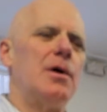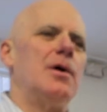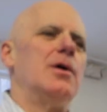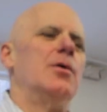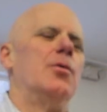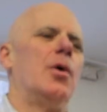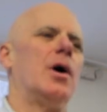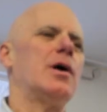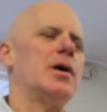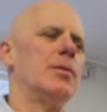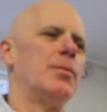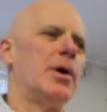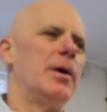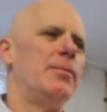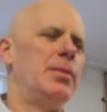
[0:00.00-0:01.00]
Are you
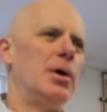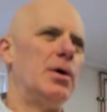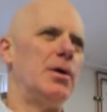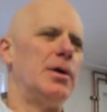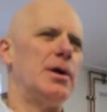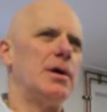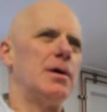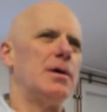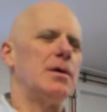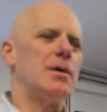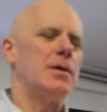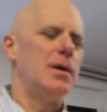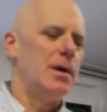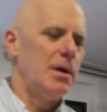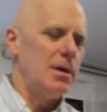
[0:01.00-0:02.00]
walking by a building and
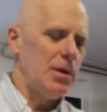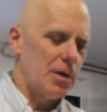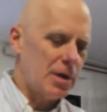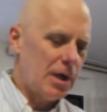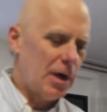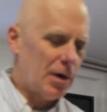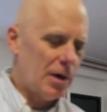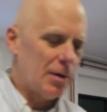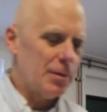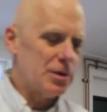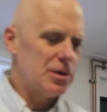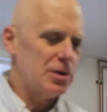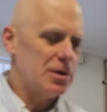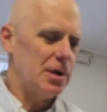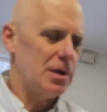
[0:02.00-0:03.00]
you're carrying much
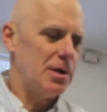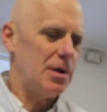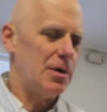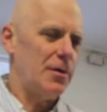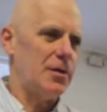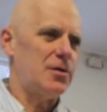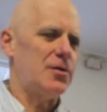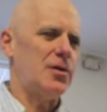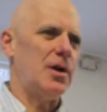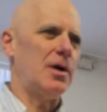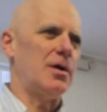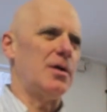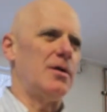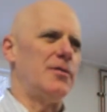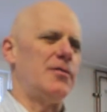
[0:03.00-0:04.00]
shit and you hear the
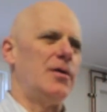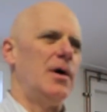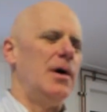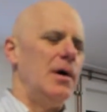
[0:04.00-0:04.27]
tinkle of,